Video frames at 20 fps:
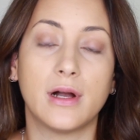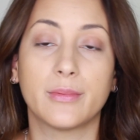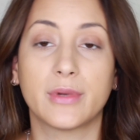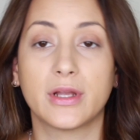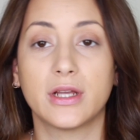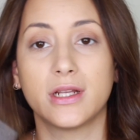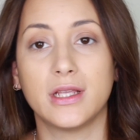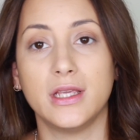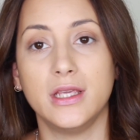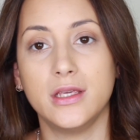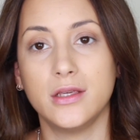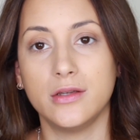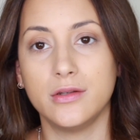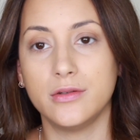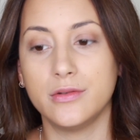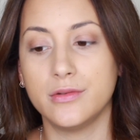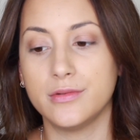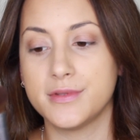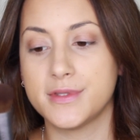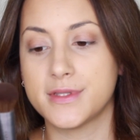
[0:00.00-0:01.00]
I'm gonna
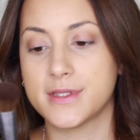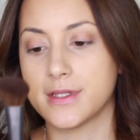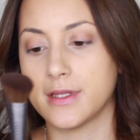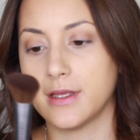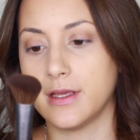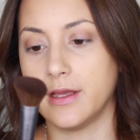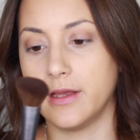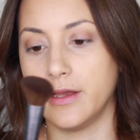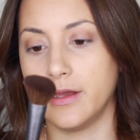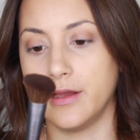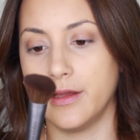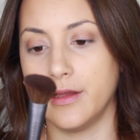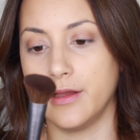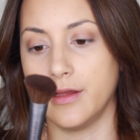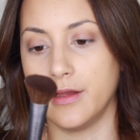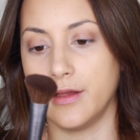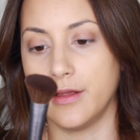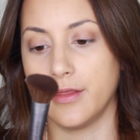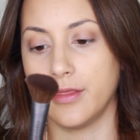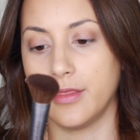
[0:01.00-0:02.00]
use
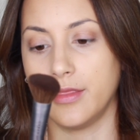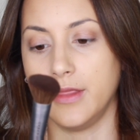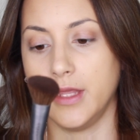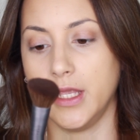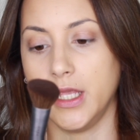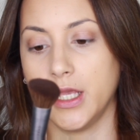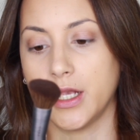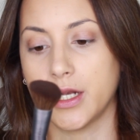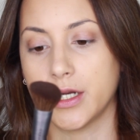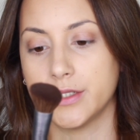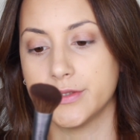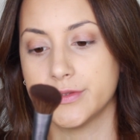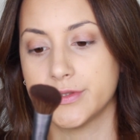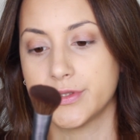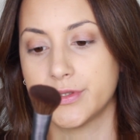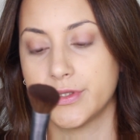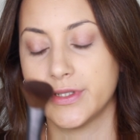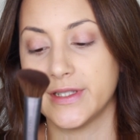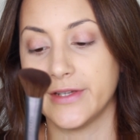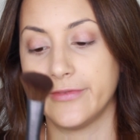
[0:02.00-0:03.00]
the
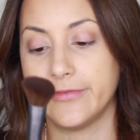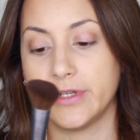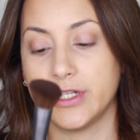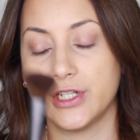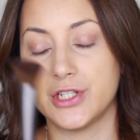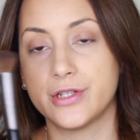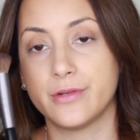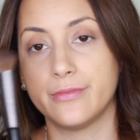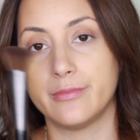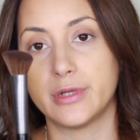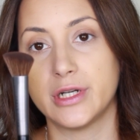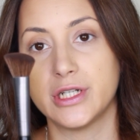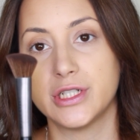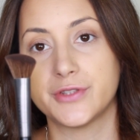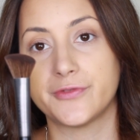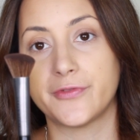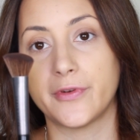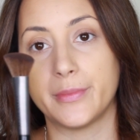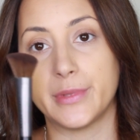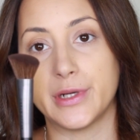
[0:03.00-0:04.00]
contour definition
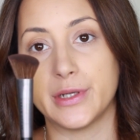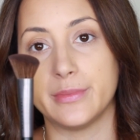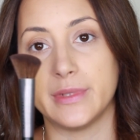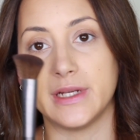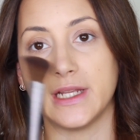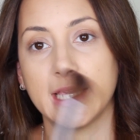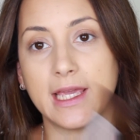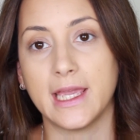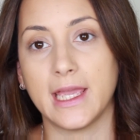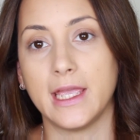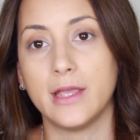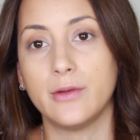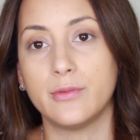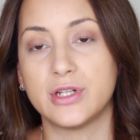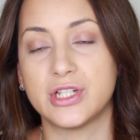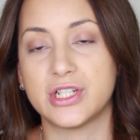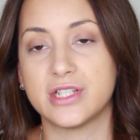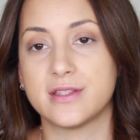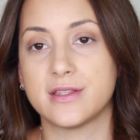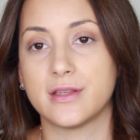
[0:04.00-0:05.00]
brush from Urban Decay,
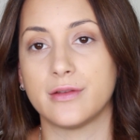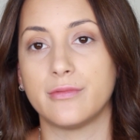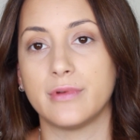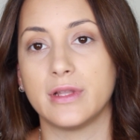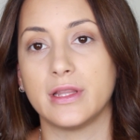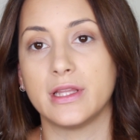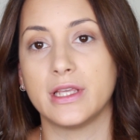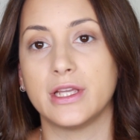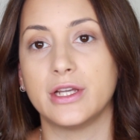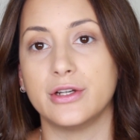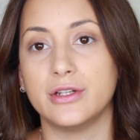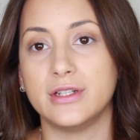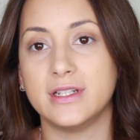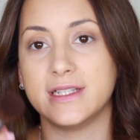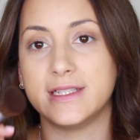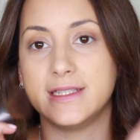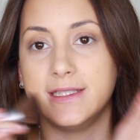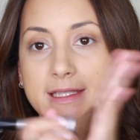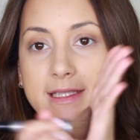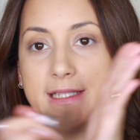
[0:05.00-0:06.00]
which is a really good
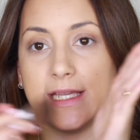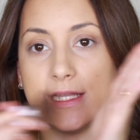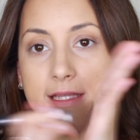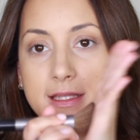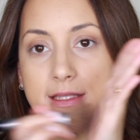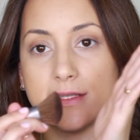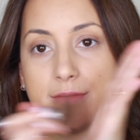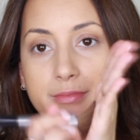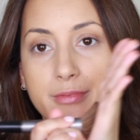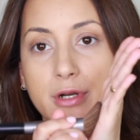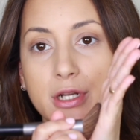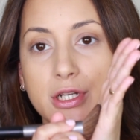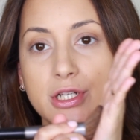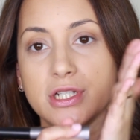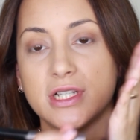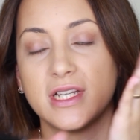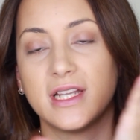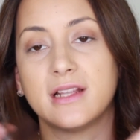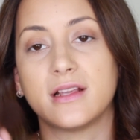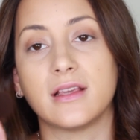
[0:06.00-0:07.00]
dense
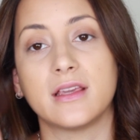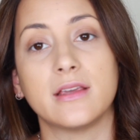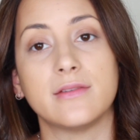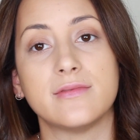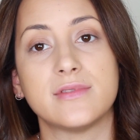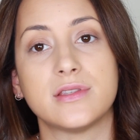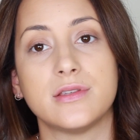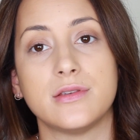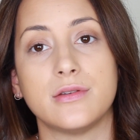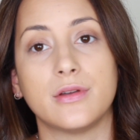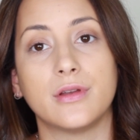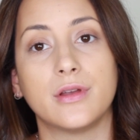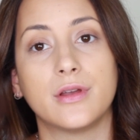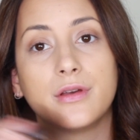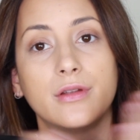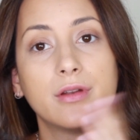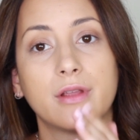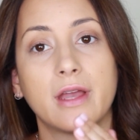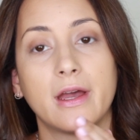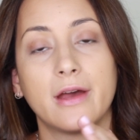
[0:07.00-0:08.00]
brush. It gives you
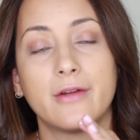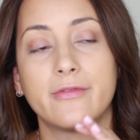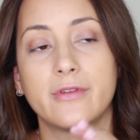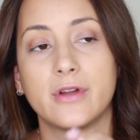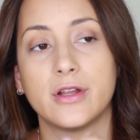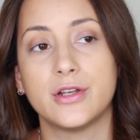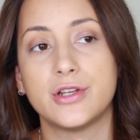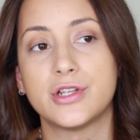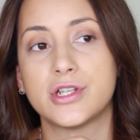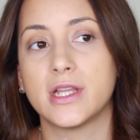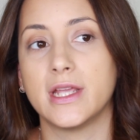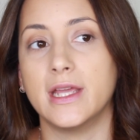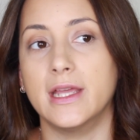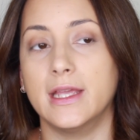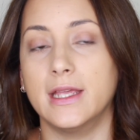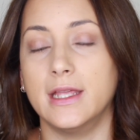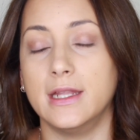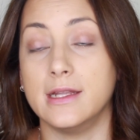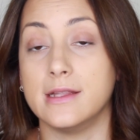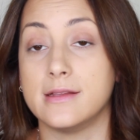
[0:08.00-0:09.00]
good coverage
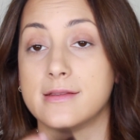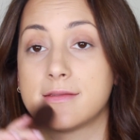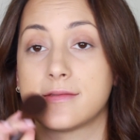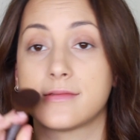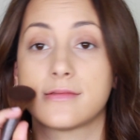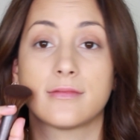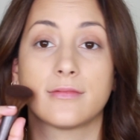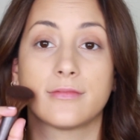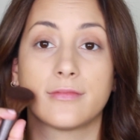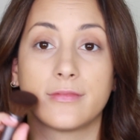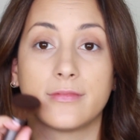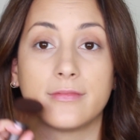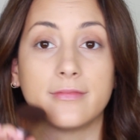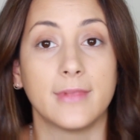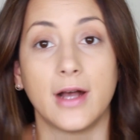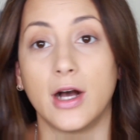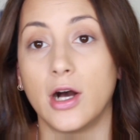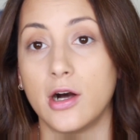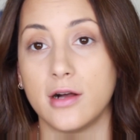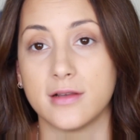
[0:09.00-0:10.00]
and it's
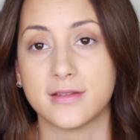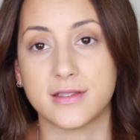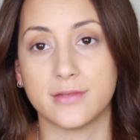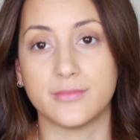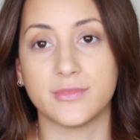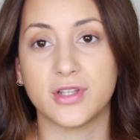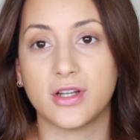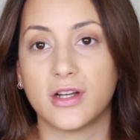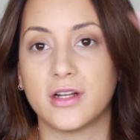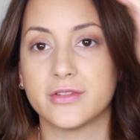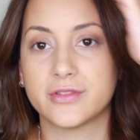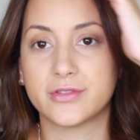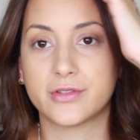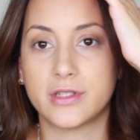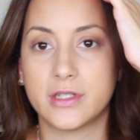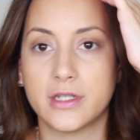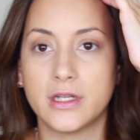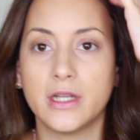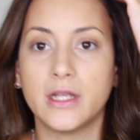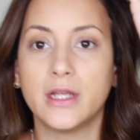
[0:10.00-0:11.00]
awesome to contour.